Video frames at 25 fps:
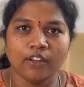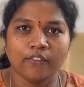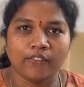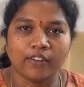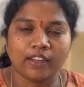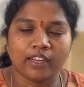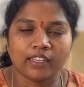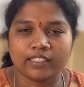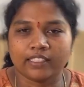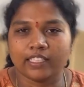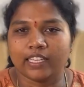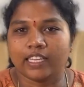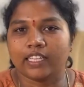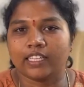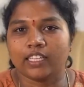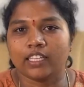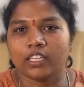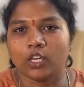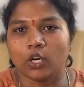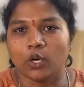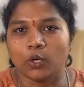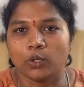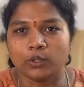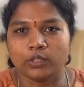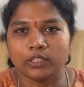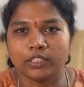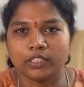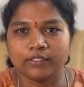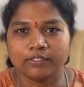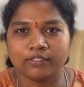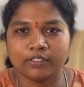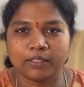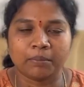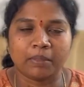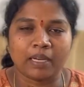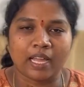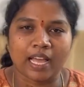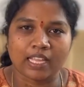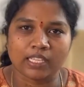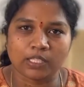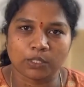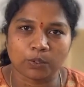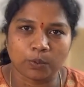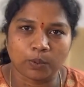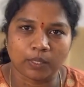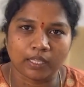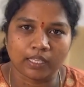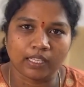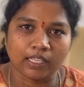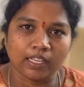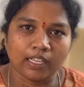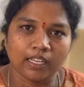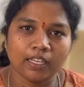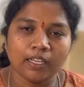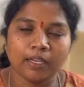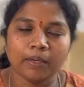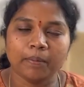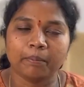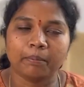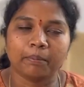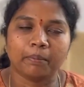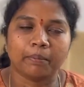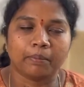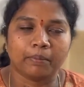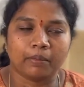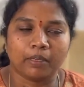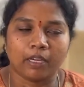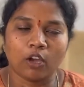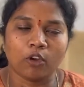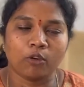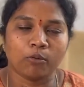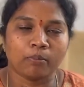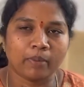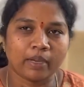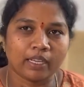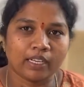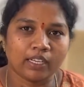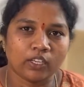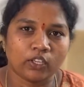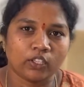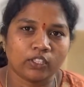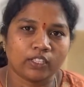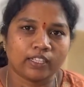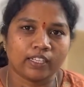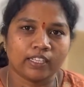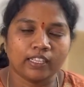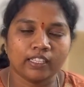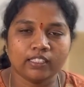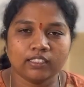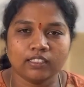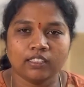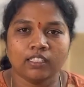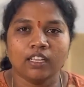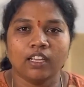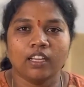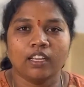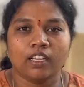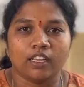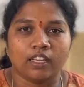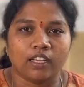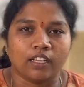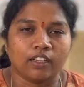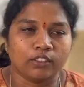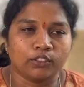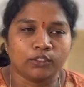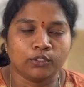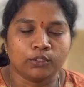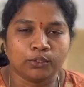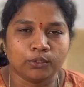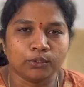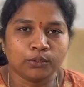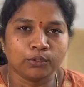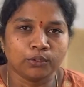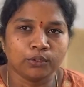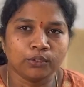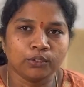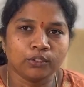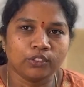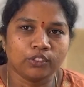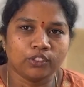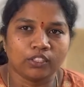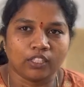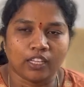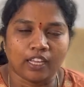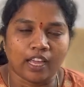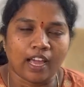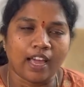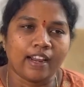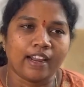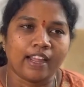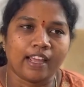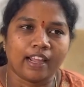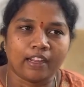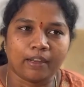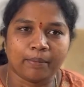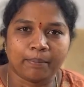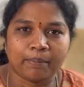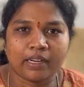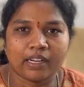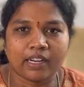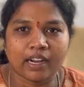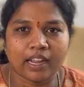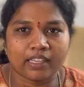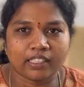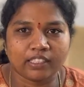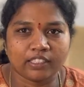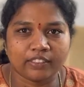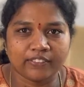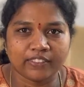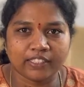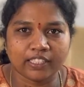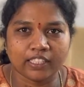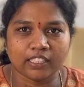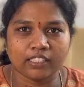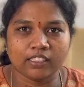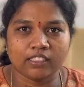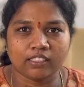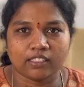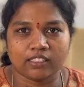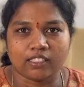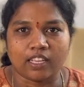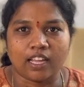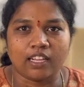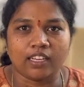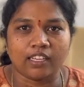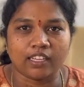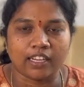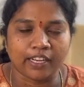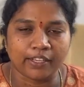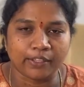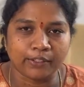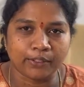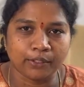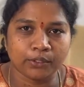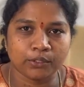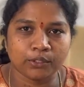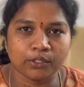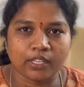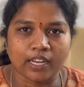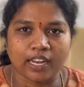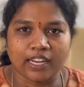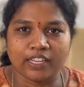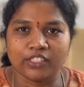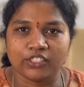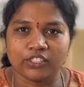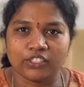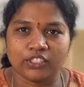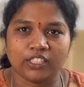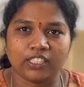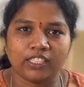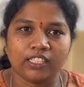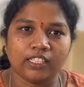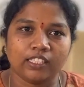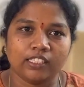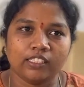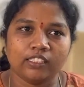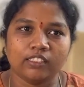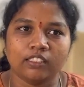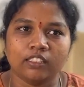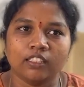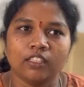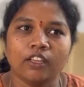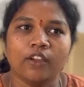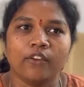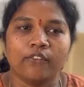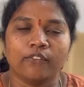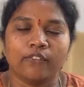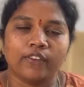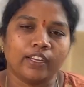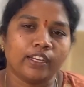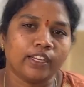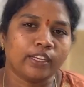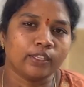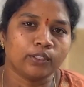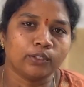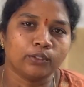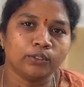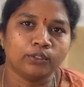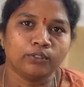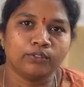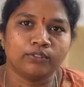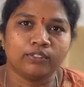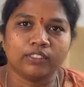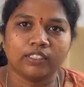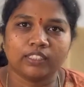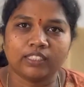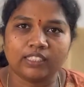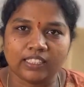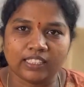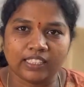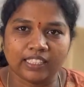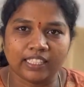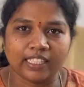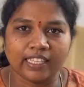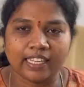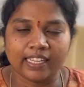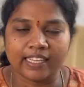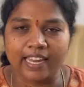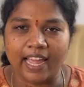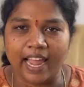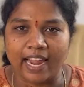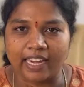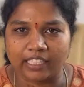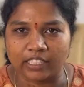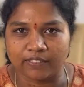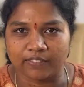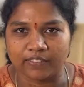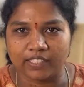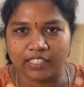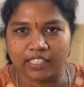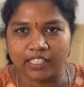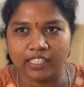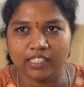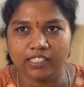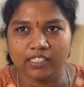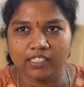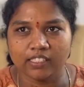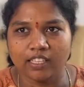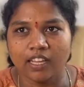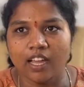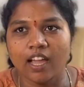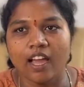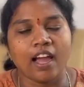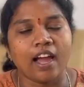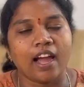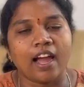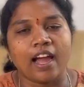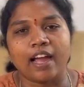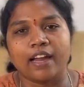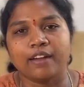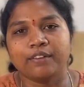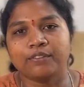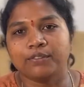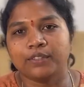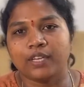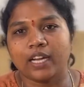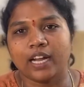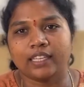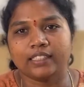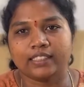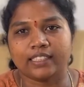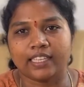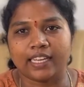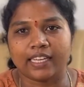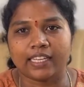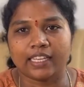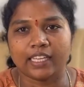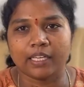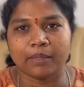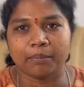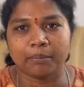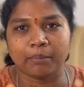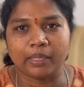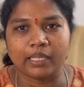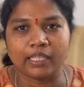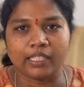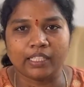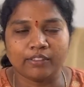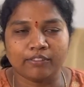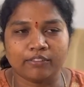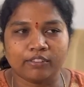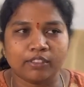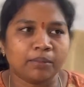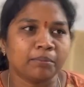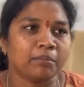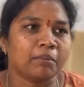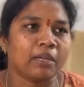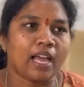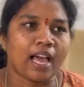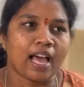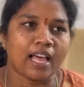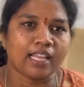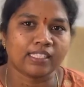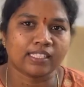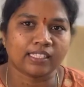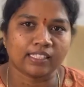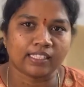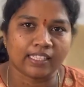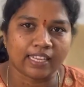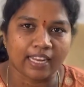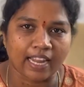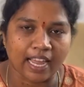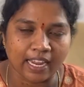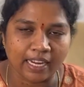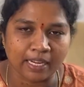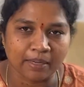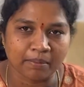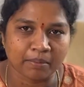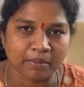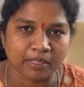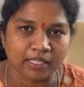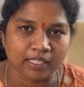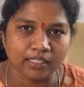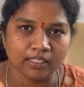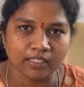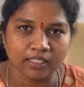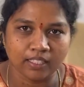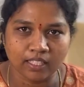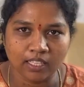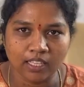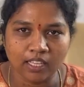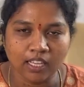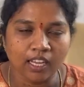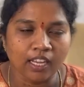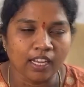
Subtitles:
We are taking OT from last 1 year. Now my daughter is too good. Her hyperactivities are reduced and she is very good for sitting and activities. And we are taking BT from last 9 months.